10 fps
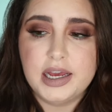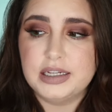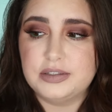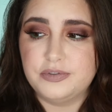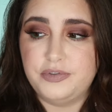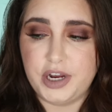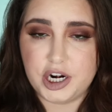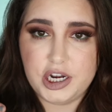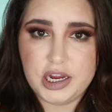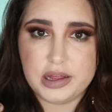It's
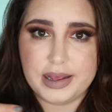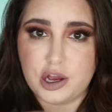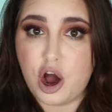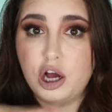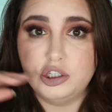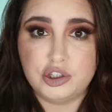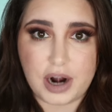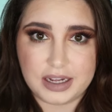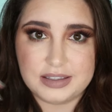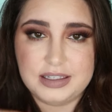very like
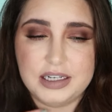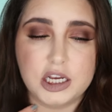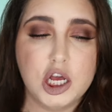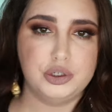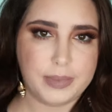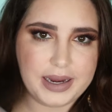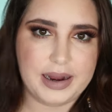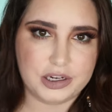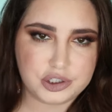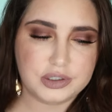contrasting to my
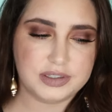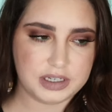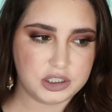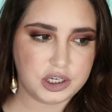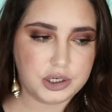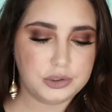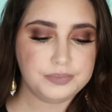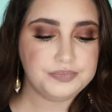natural skin tone.